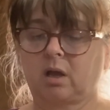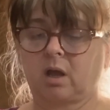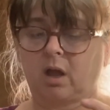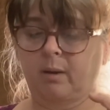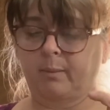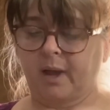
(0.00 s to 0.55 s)

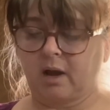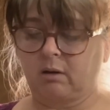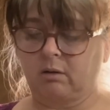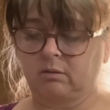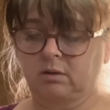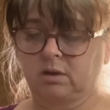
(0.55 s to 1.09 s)

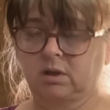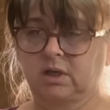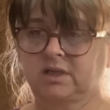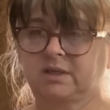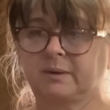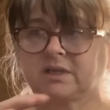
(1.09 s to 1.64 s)
about,
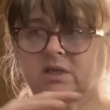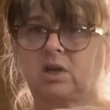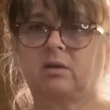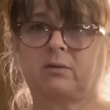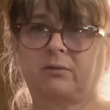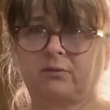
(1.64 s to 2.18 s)
especially
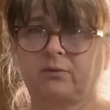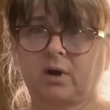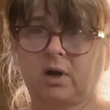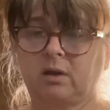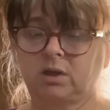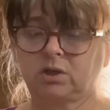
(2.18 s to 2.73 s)
the
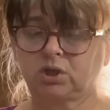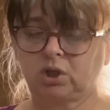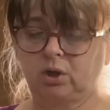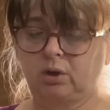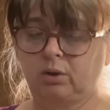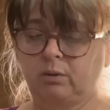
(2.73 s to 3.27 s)
front of the
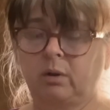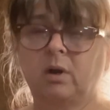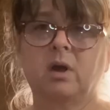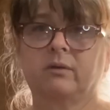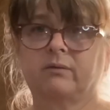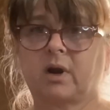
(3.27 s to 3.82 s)
shoe
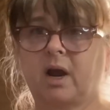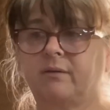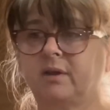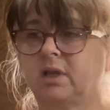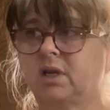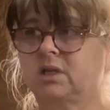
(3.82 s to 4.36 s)
for
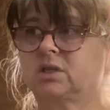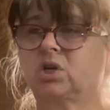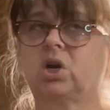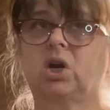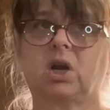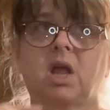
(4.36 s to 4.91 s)
having the
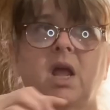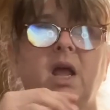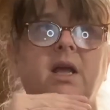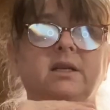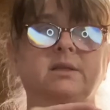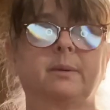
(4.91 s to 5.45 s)
insert,
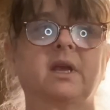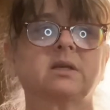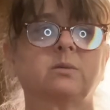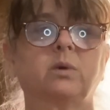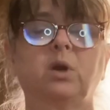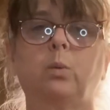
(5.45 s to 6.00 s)
is because
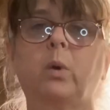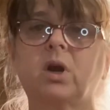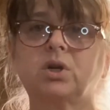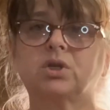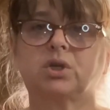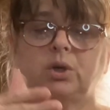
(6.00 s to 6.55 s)
when you
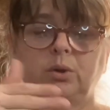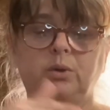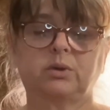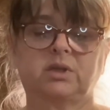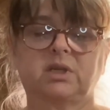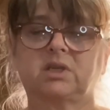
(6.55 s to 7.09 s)
wear
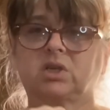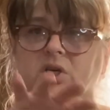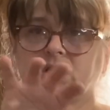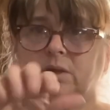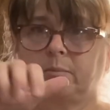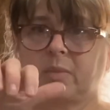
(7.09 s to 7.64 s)
shoes, they start
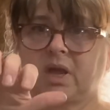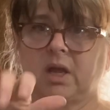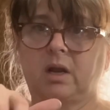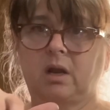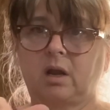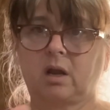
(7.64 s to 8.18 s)
to
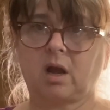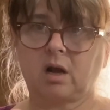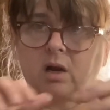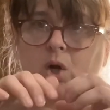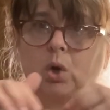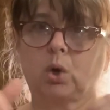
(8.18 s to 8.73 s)
bend and kind
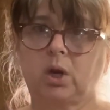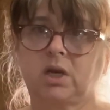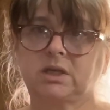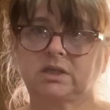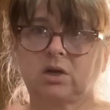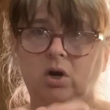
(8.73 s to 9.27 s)
of
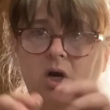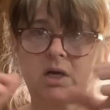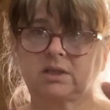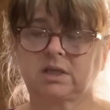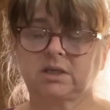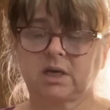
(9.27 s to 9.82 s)
crease across
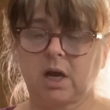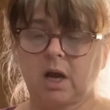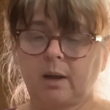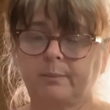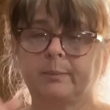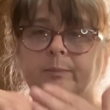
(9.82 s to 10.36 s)
the
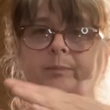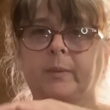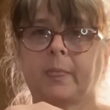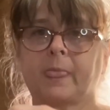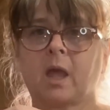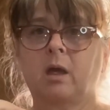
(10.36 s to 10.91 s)
top.
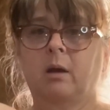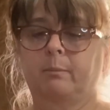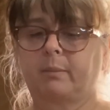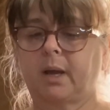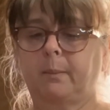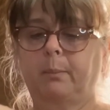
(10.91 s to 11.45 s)

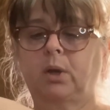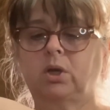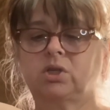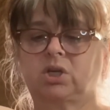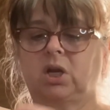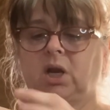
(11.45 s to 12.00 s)
By
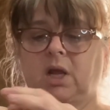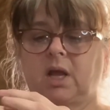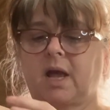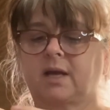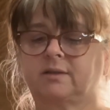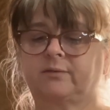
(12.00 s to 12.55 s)
pushing it
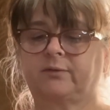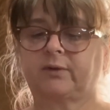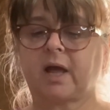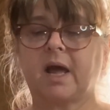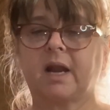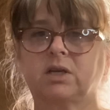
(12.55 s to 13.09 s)
as
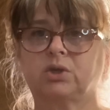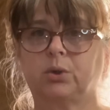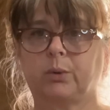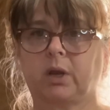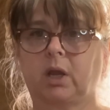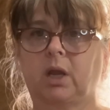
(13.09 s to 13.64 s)
flat you
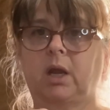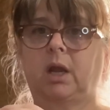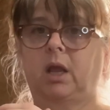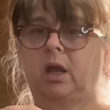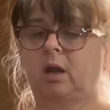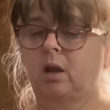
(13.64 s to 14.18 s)
can get
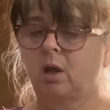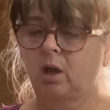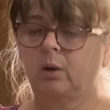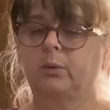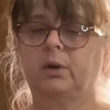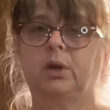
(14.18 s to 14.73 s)
it,
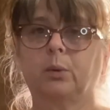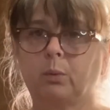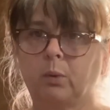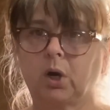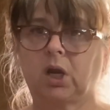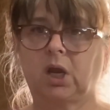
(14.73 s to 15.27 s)
when you're
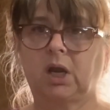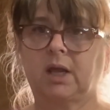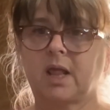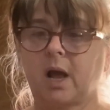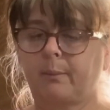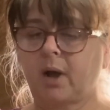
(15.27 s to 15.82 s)
working in
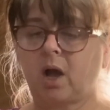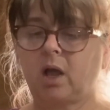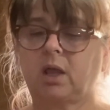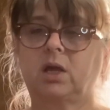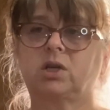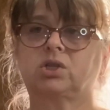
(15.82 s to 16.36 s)
that
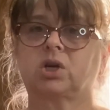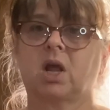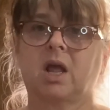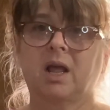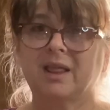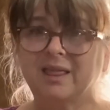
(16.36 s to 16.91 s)
polish,
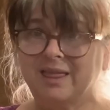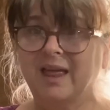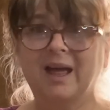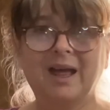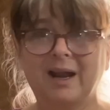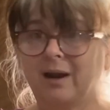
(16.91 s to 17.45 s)

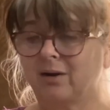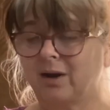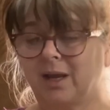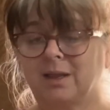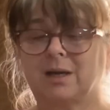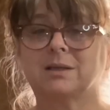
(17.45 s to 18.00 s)
that
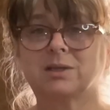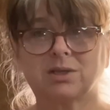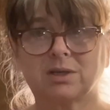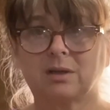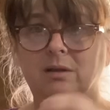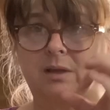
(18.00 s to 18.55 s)
area that's
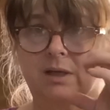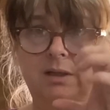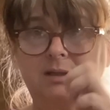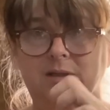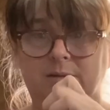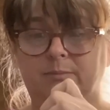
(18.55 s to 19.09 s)

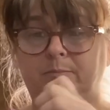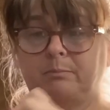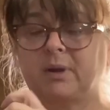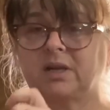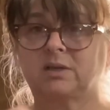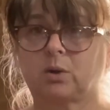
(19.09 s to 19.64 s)

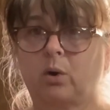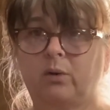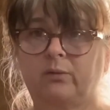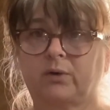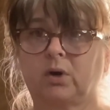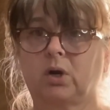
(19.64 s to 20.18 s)
bent
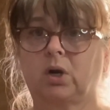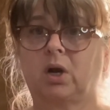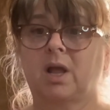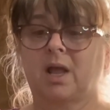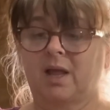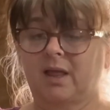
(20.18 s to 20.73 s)
over,
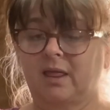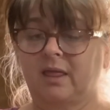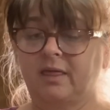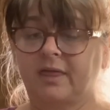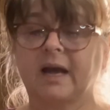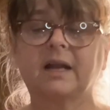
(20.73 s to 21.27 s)

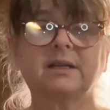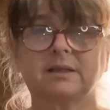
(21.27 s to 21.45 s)
that